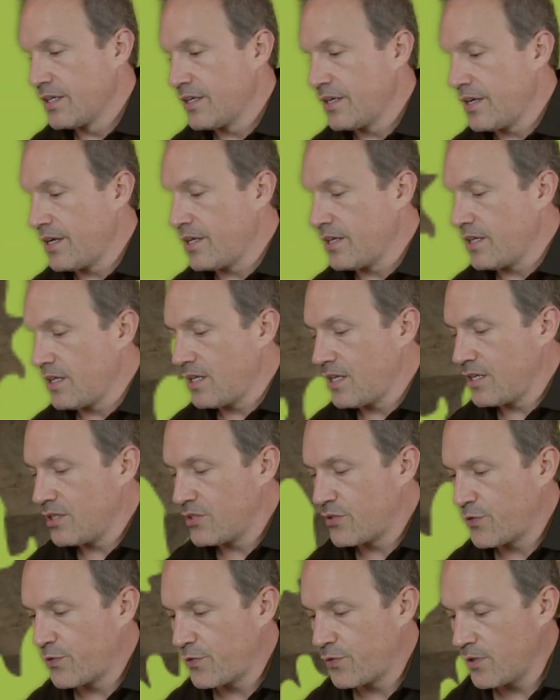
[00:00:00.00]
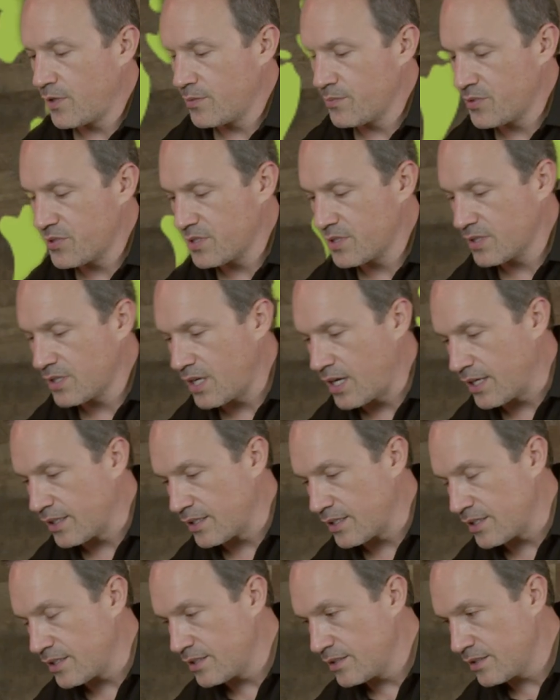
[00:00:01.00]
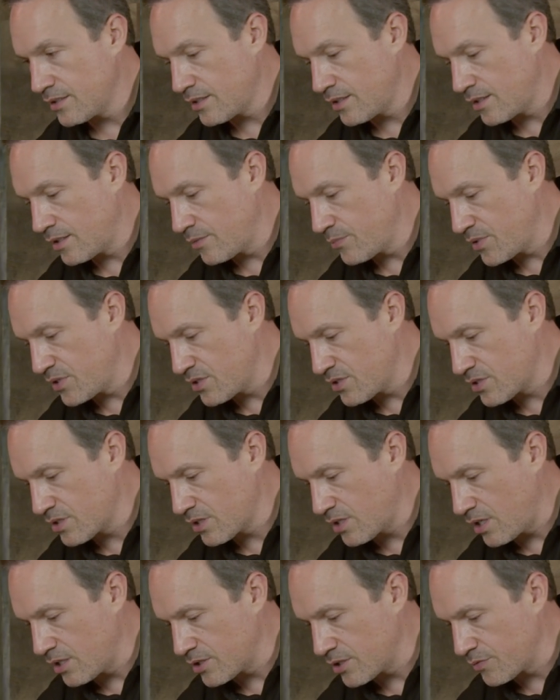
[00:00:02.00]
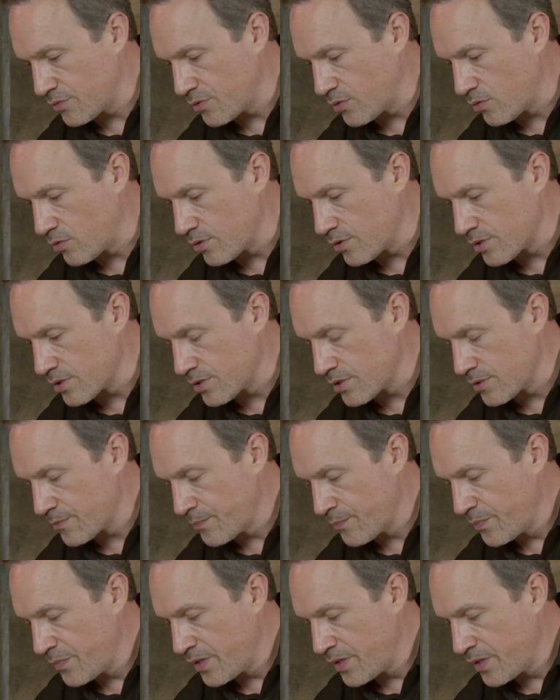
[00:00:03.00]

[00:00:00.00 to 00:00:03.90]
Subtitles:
It is from Scotland. It's a Scotch, of course.